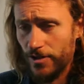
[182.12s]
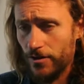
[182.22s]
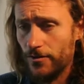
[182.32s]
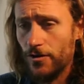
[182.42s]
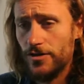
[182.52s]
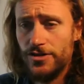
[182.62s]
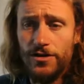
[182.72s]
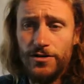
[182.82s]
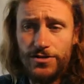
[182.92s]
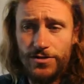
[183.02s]
Of course,
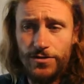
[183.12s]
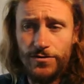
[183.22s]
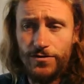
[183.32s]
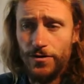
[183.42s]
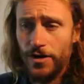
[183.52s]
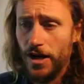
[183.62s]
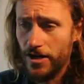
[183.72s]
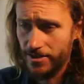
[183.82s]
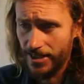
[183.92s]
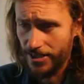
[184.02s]
also for
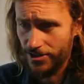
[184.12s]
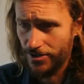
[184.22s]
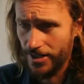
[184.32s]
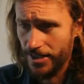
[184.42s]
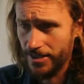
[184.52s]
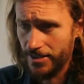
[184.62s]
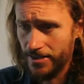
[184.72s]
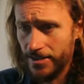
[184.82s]
architecture and